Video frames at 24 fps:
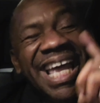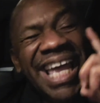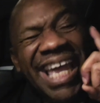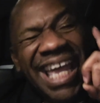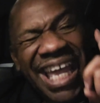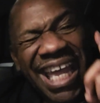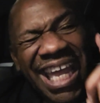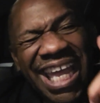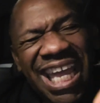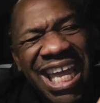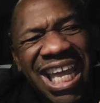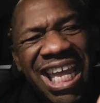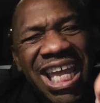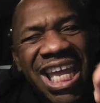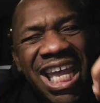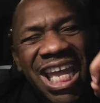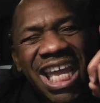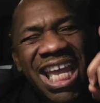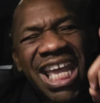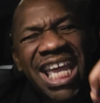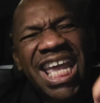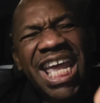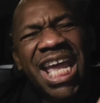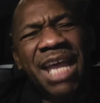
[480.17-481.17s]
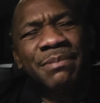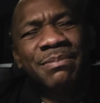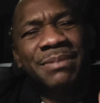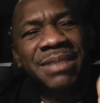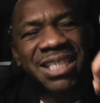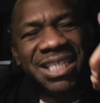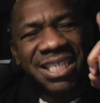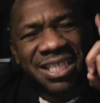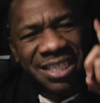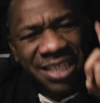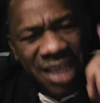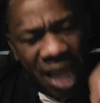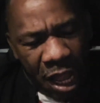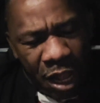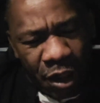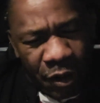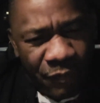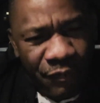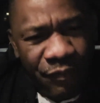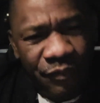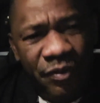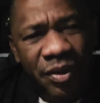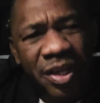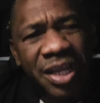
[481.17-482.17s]
He
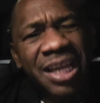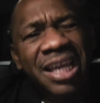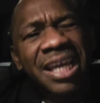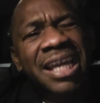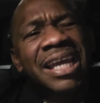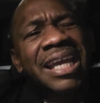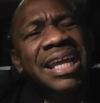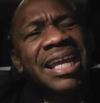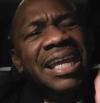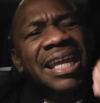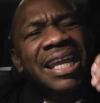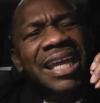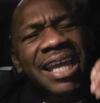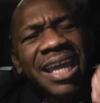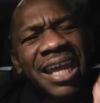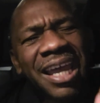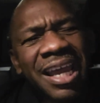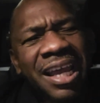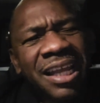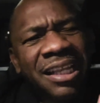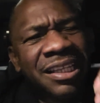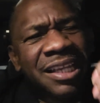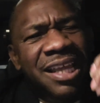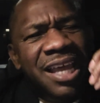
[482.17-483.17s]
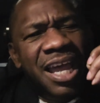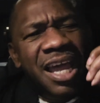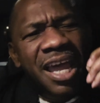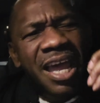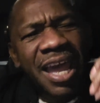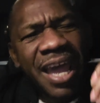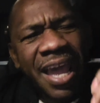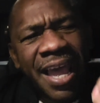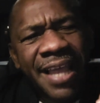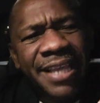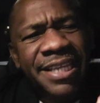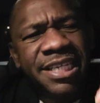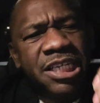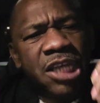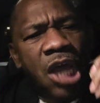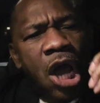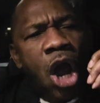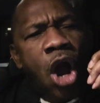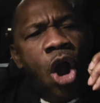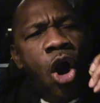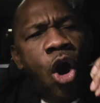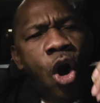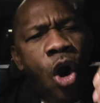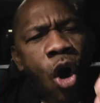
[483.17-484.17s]
himself, in his
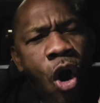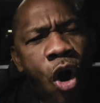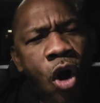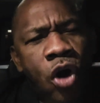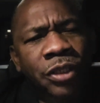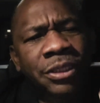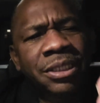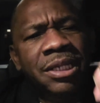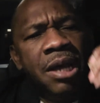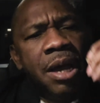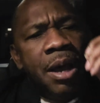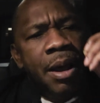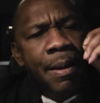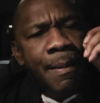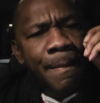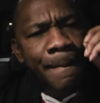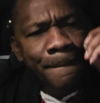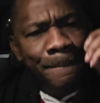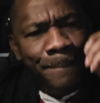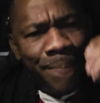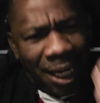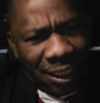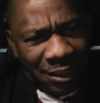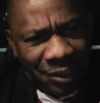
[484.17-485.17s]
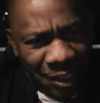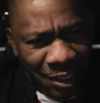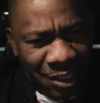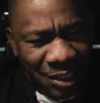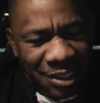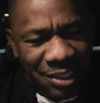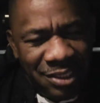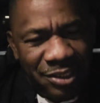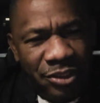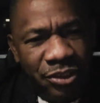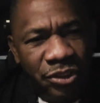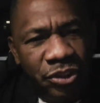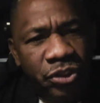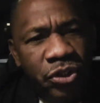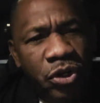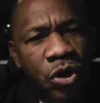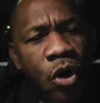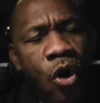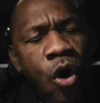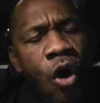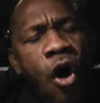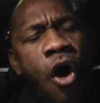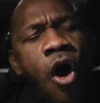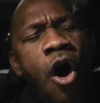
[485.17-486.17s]
own body,
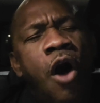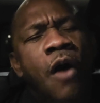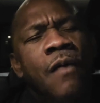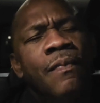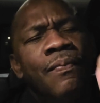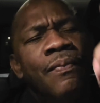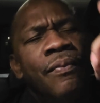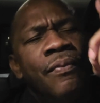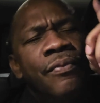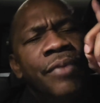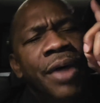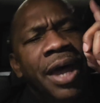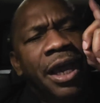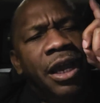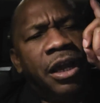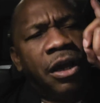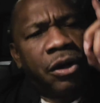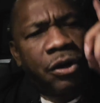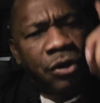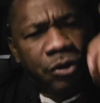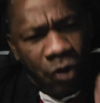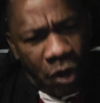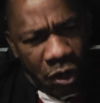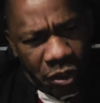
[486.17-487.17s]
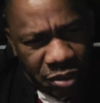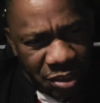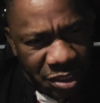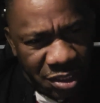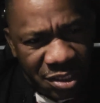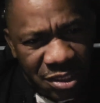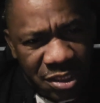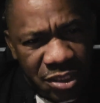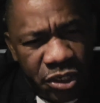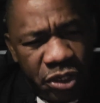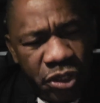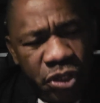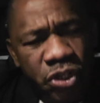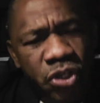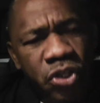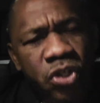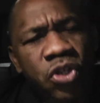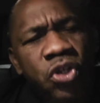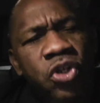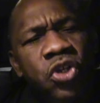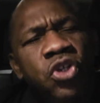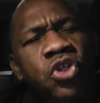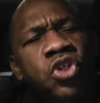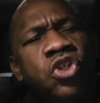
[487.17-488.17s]
on the cross,
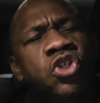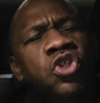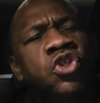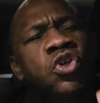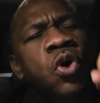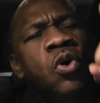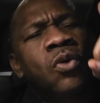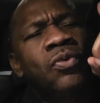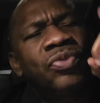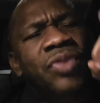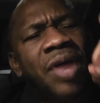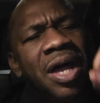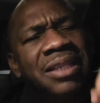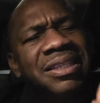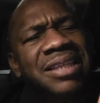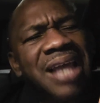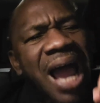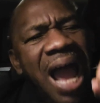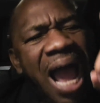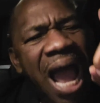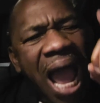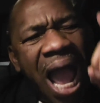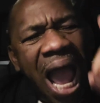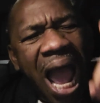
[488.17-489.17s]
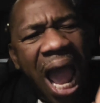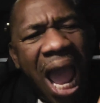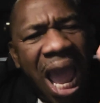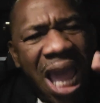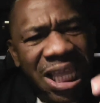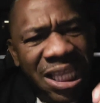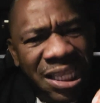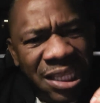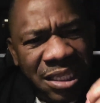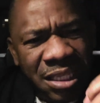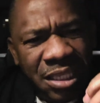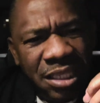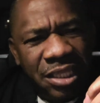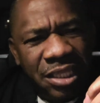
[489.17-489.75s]
so that I,